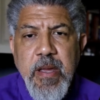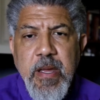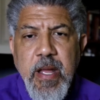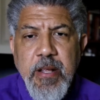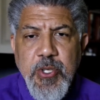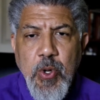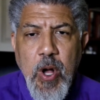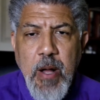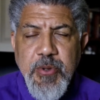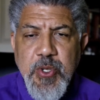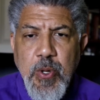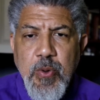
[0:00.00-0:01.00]
And so
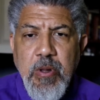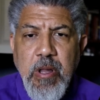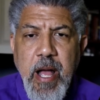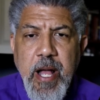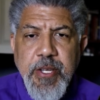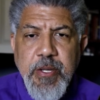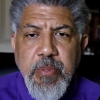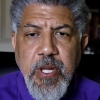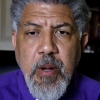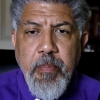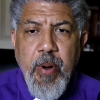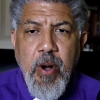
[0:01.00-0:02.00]
I'm so glad to
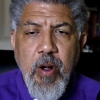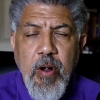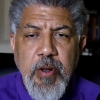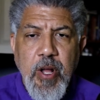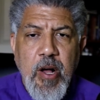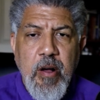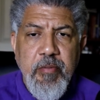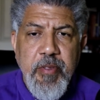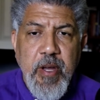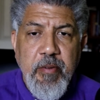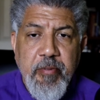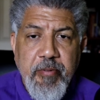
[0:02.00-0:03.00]
be a part of
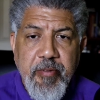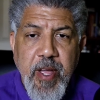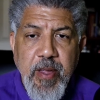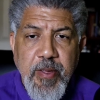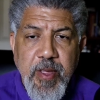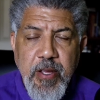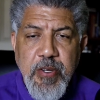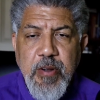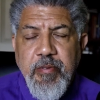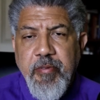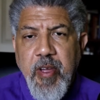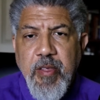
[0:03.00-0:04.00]
the faith,
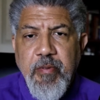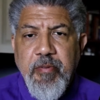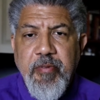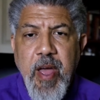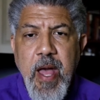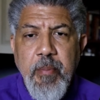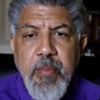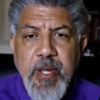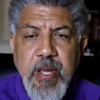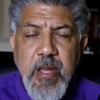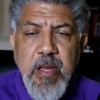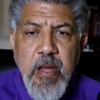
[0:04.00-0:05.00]
interfaith
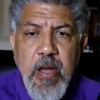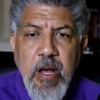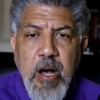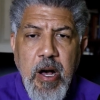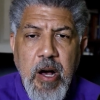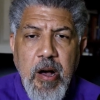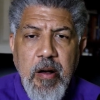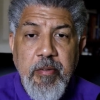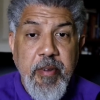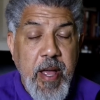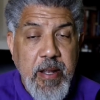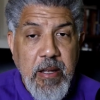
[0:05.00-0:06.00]
family
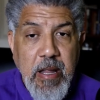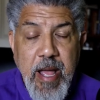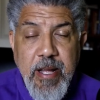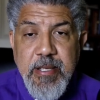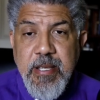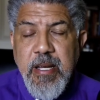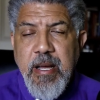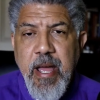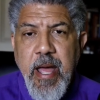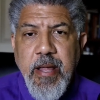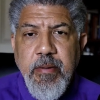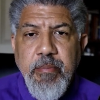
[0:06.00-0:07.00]
of Atlanta
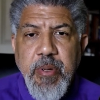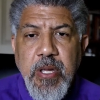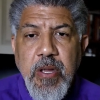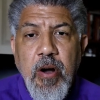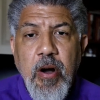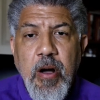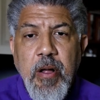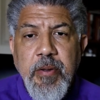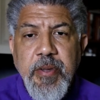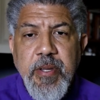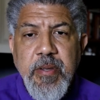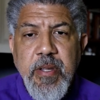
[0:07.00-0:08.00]
and
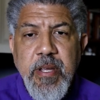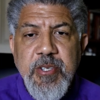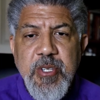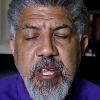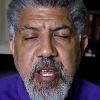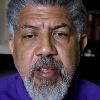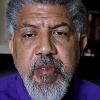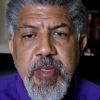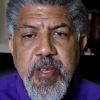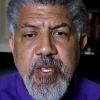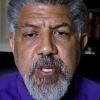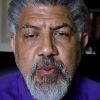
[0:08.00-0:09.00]
beyond. And it's in
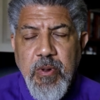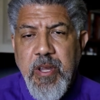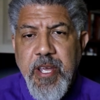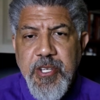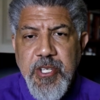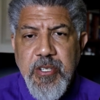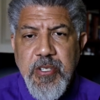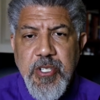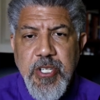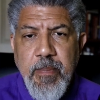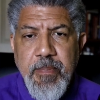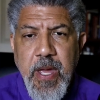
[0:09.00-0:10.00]
this
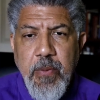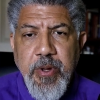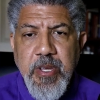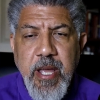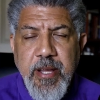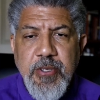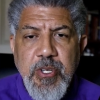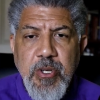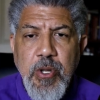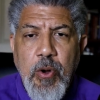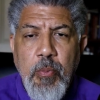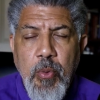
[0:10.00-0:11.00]
relationship that we get to
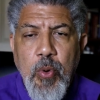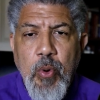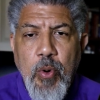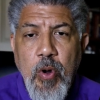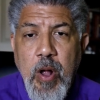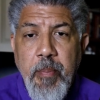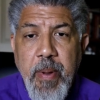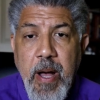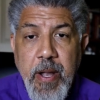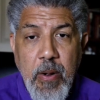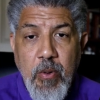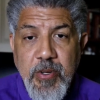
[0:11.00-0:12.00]
know more
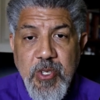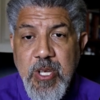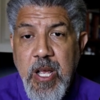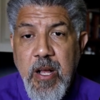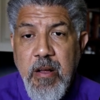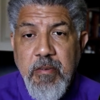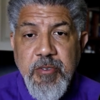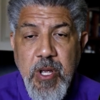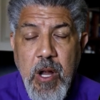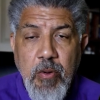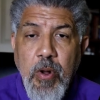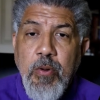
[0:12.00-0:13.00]
about ourselves,
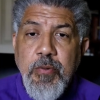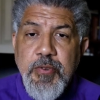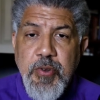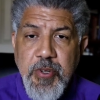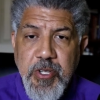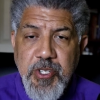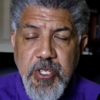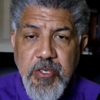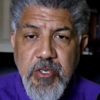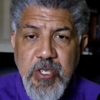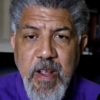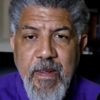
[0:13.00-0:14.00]
our own
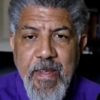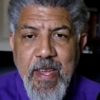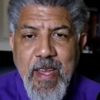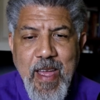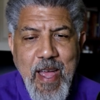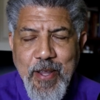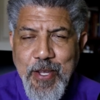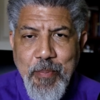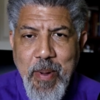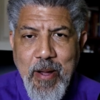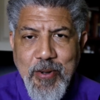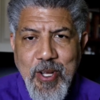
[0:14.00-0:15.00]
traditions, and
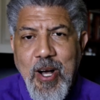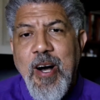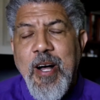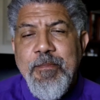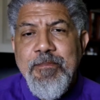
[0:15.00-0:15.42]
about God.